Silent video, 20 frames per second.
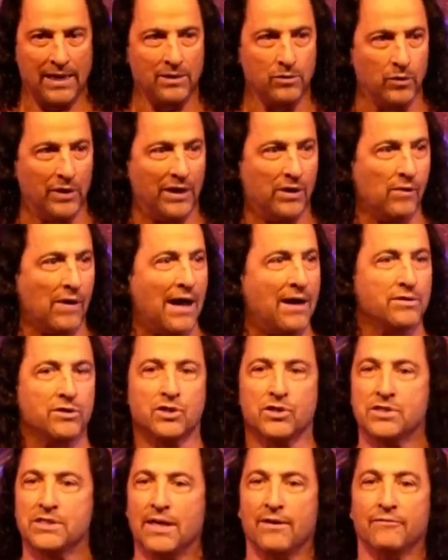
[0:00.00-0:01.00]
and reground
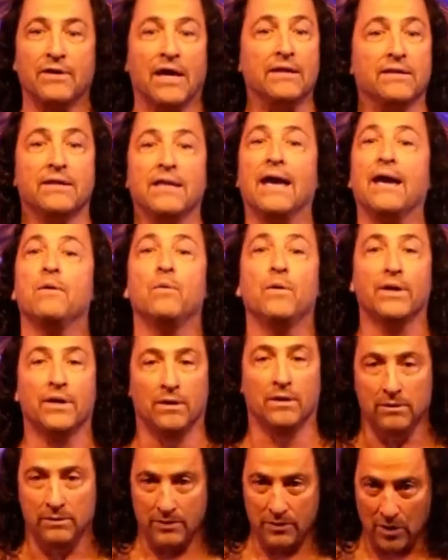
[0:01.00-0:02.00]
yourself, and they
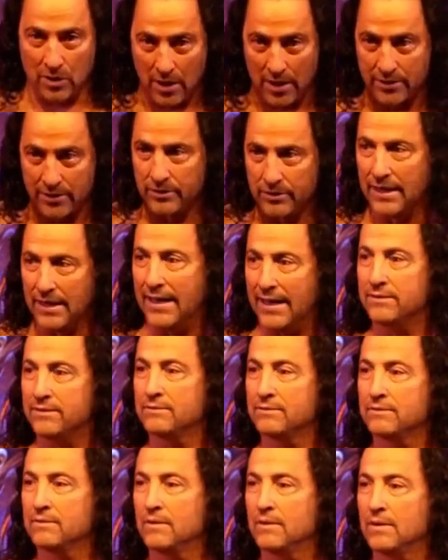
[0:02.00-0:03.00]
will honor that
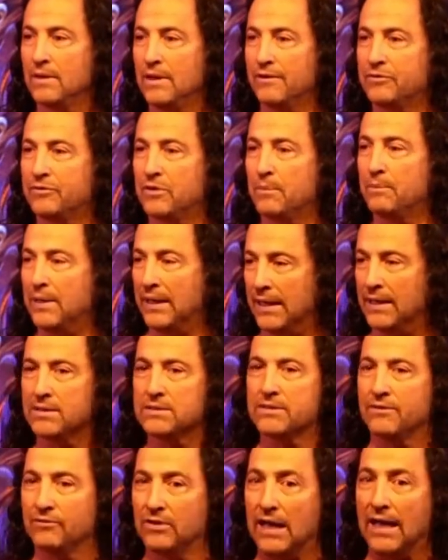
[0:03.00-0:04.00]
if they're beings
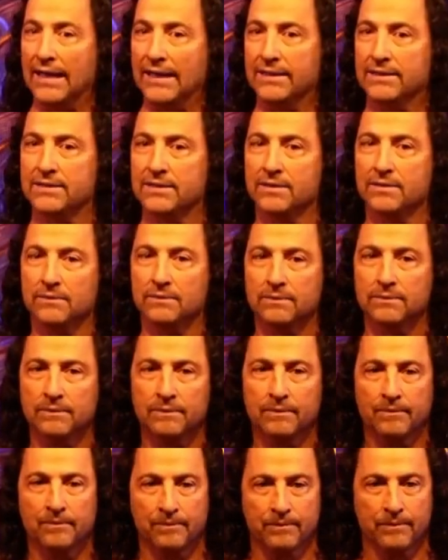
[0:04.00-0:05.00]
of light.
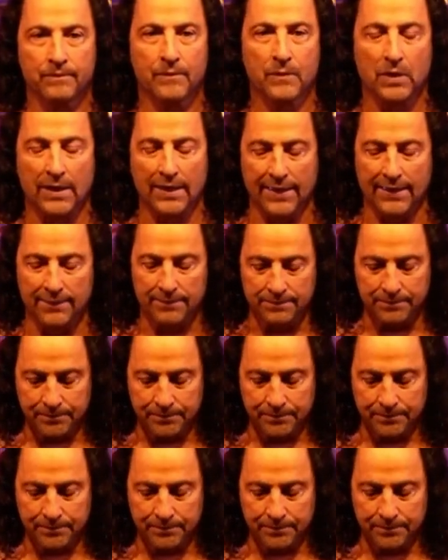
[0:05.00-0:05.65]
Okay.